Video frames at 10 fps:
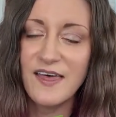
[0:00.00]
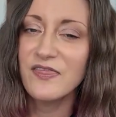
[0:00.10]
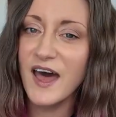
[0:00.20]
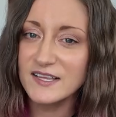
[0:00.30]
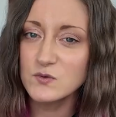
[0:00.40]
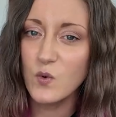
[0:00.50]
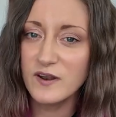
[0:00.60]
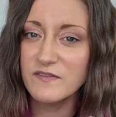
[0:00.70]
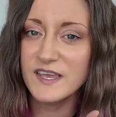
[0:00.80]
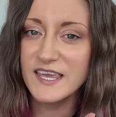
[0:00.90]
And that's one
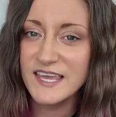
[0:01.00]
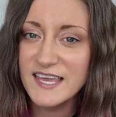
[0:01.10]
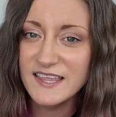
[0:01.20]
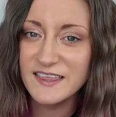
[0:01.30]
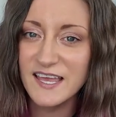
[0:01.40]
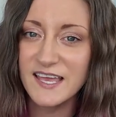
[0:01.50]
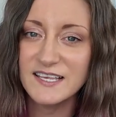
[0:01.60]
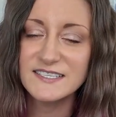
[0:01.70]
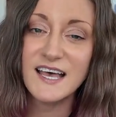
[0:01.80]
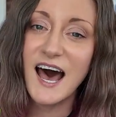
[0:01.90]
of the key
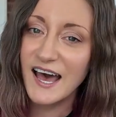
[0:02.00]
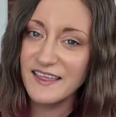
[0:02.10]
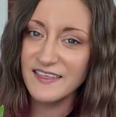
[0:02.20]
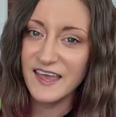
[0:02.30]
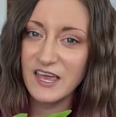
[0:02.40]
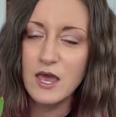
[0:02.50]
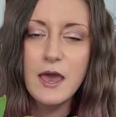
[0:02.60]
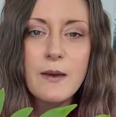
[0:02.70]
things that I think